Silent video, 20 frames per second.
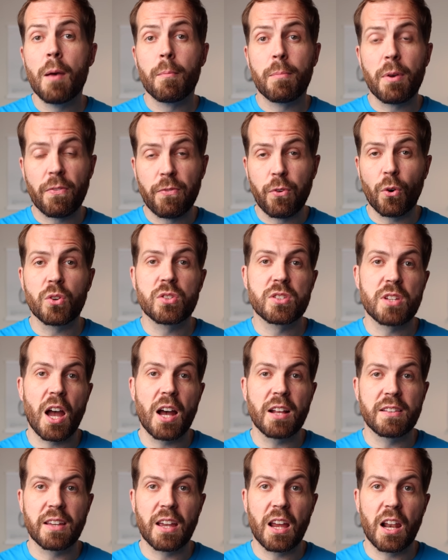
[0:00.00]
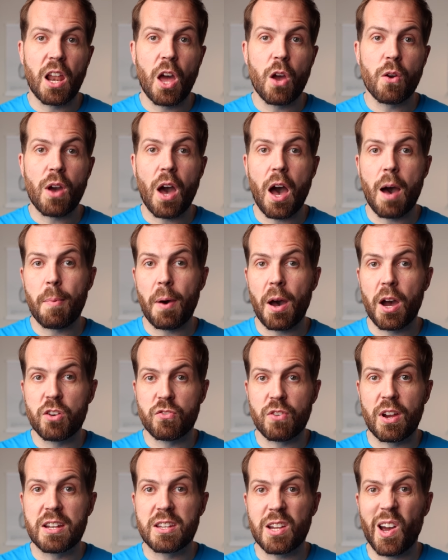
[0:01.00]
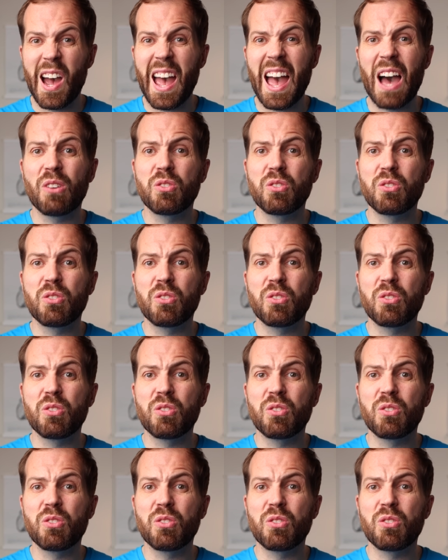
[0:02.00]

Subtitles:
before starting a low carbohydrate diet,